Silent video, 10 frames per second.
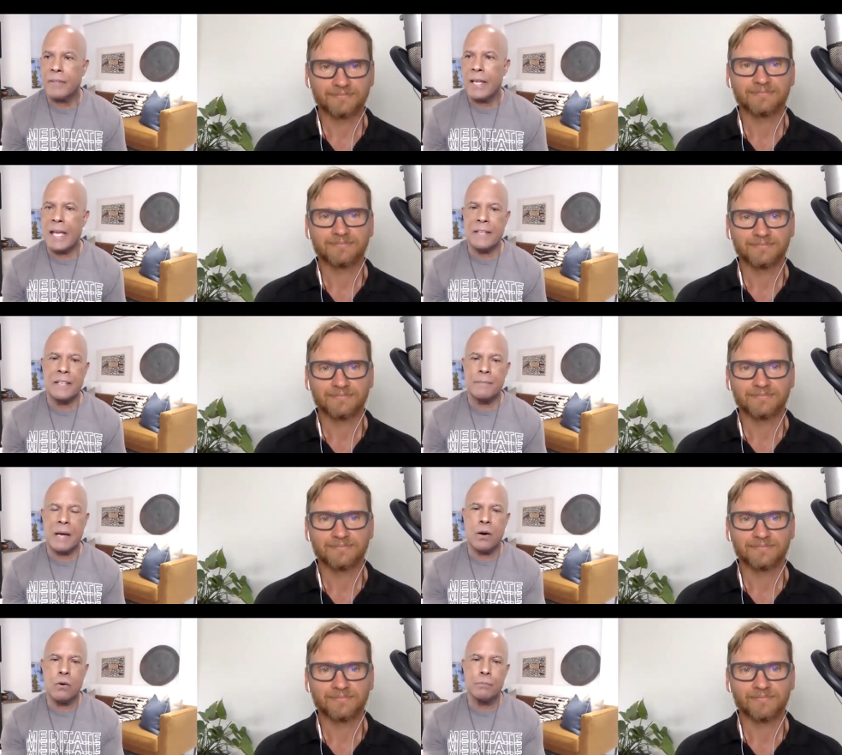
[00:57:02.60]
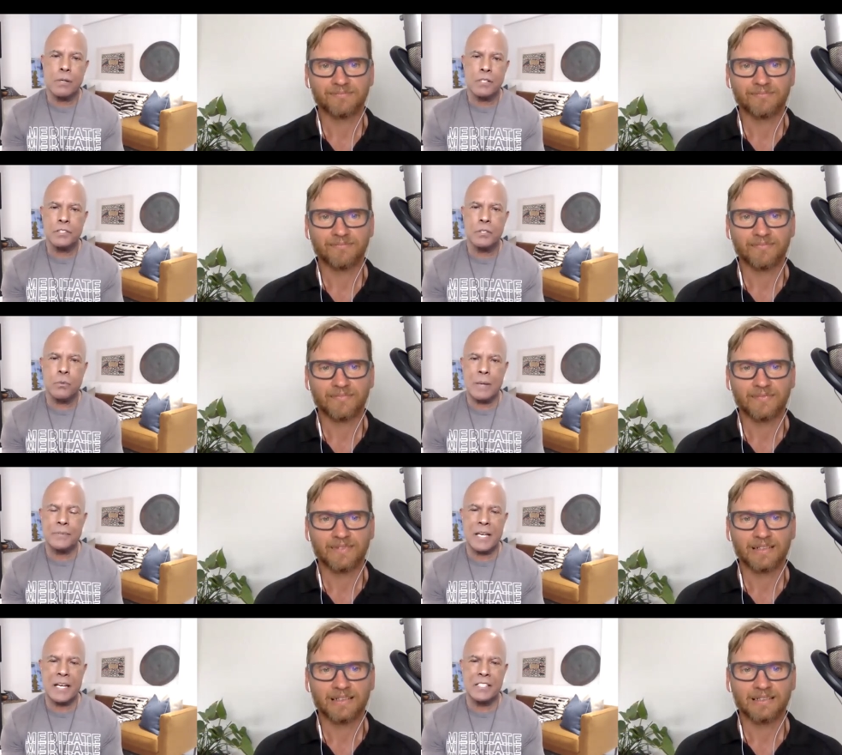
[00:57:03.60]
Speaker 1: And then my own personal
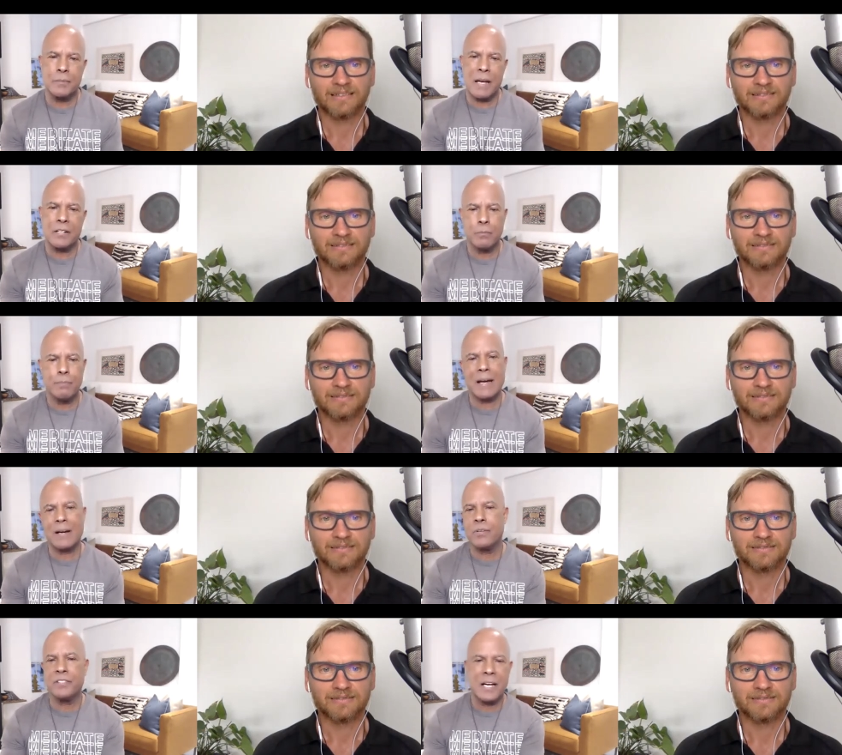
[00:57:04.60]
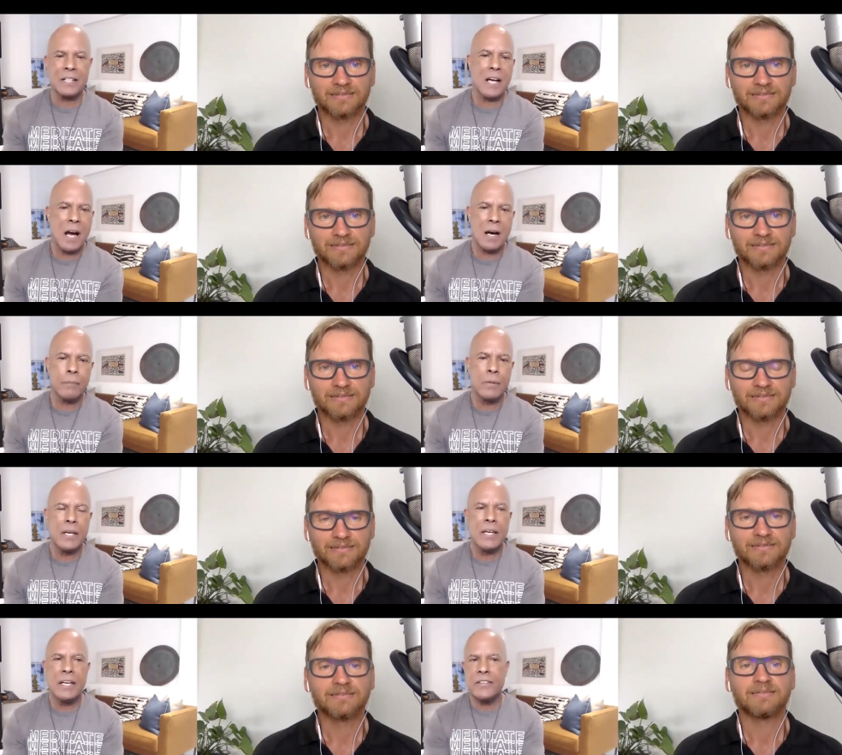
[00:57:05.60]
website is michaelbeckwith.com.
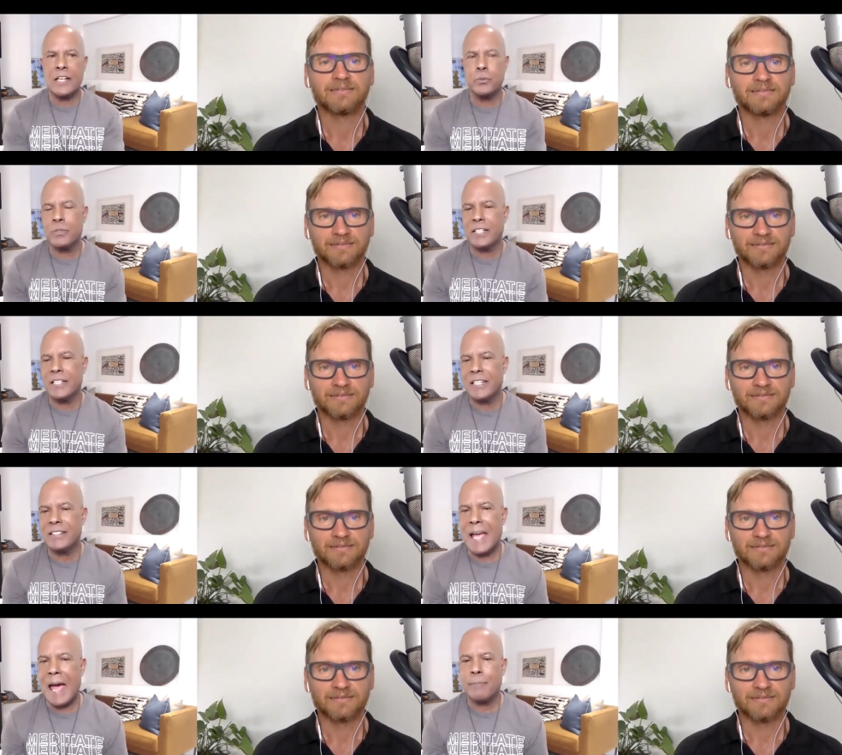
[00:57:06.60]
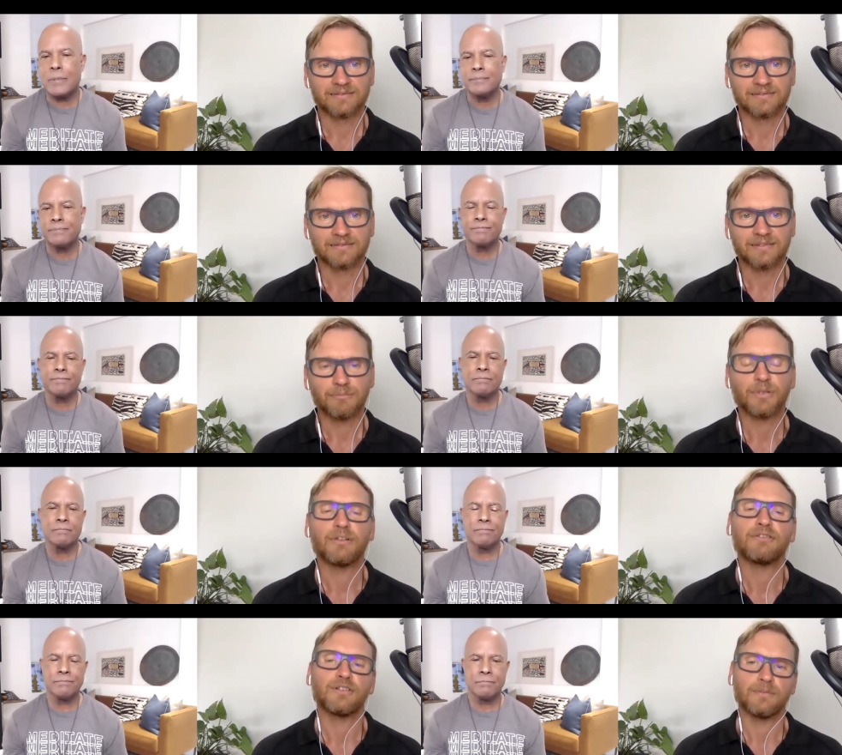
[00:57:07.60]
And that's where they can get the app.
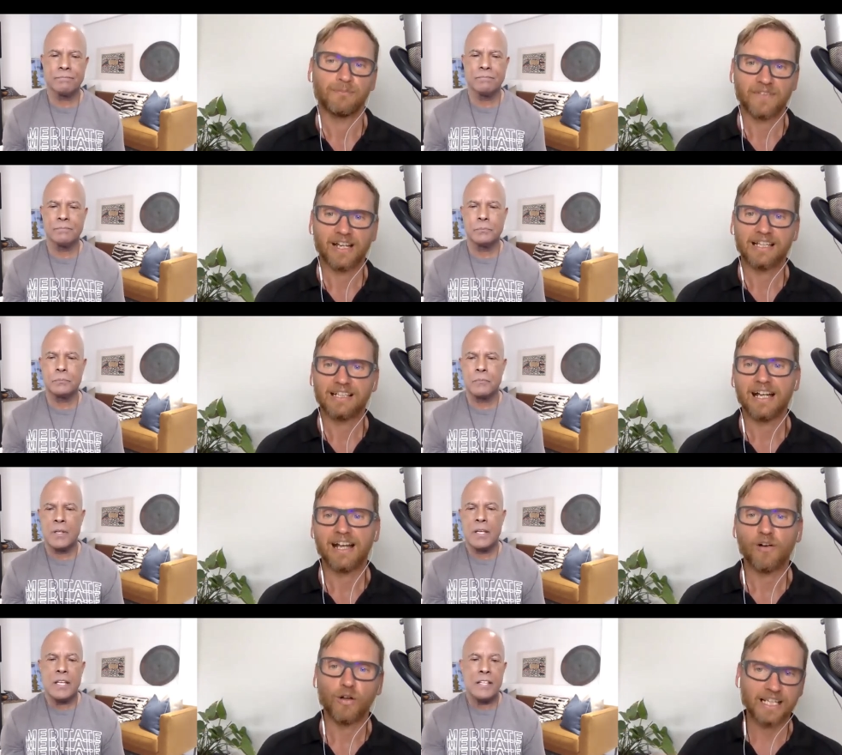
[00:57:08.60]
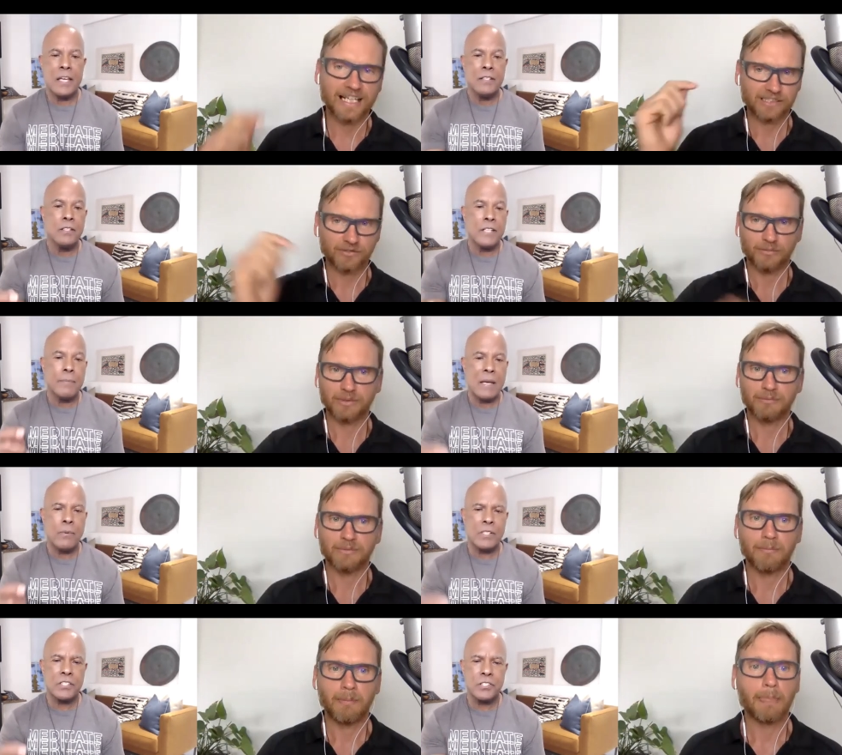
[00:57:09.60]
Speaker 2: Beautiful. And uh, all the links will be.
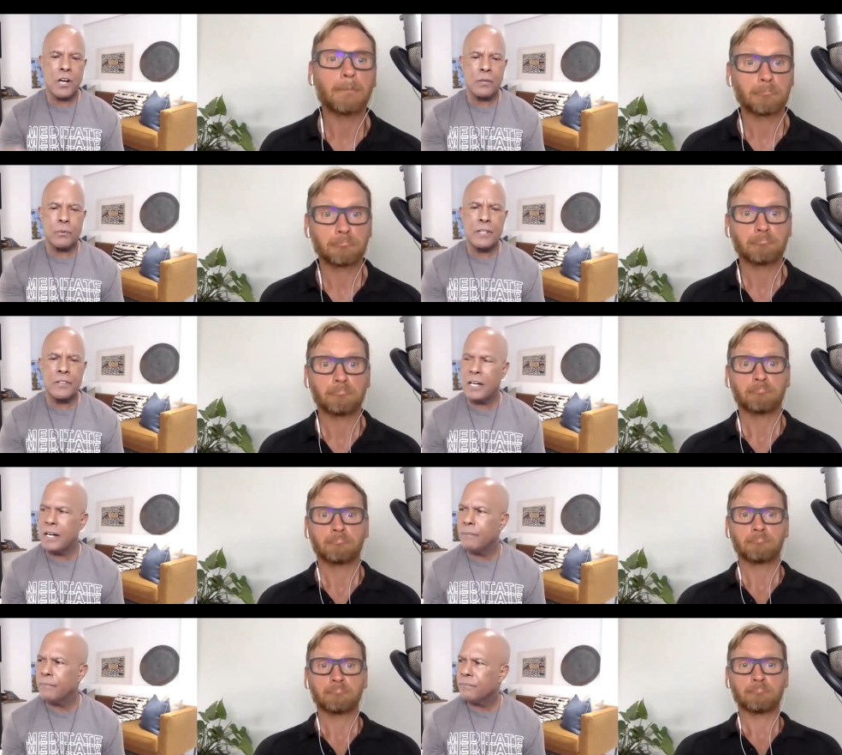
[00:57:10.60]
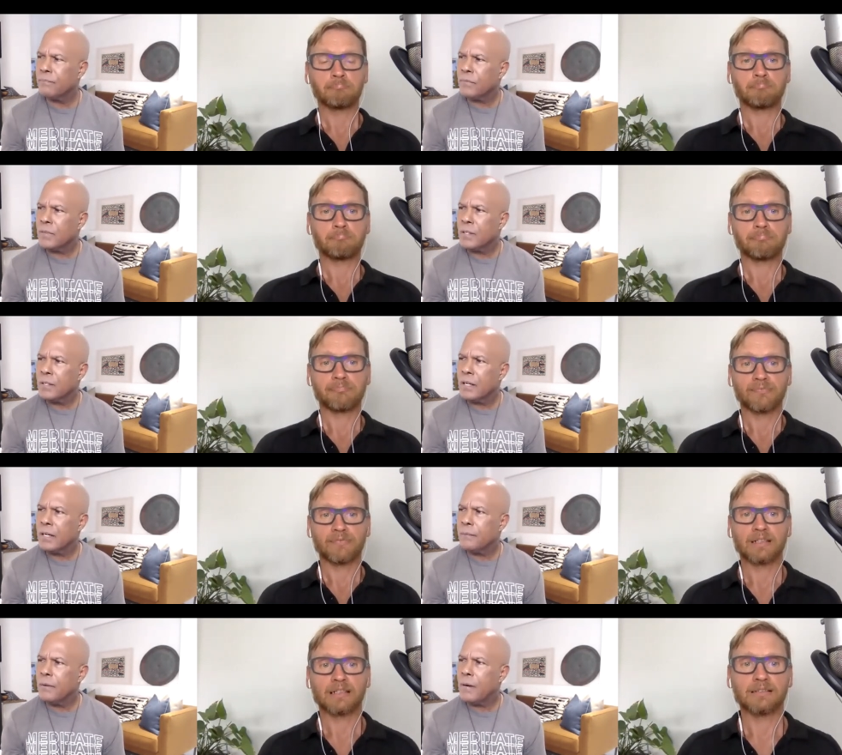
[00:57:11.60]
Speaker 1: Start with um,
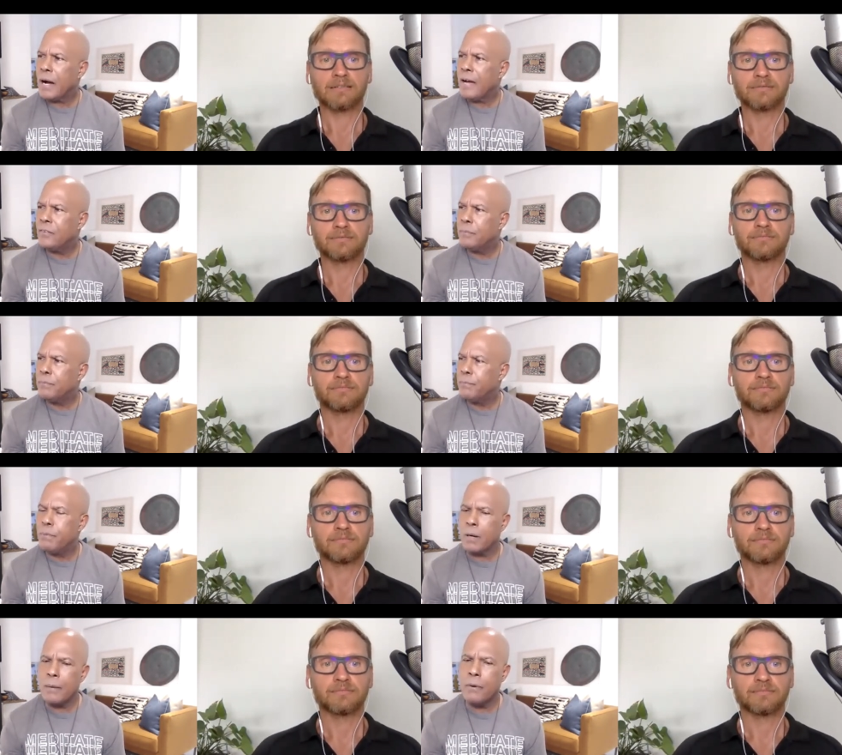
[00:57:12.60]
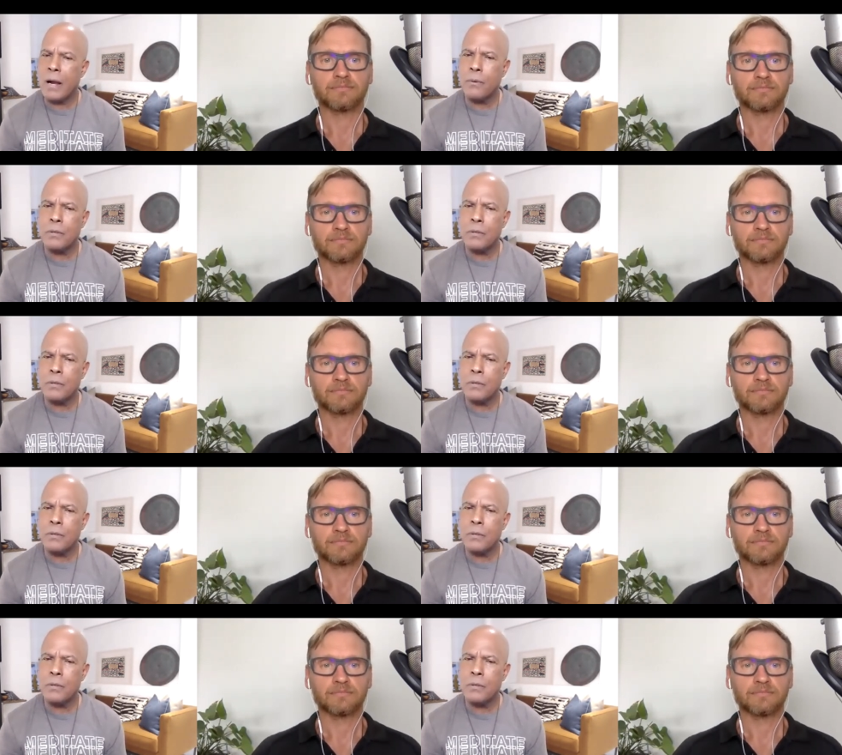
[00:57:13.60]
I have a I wrote a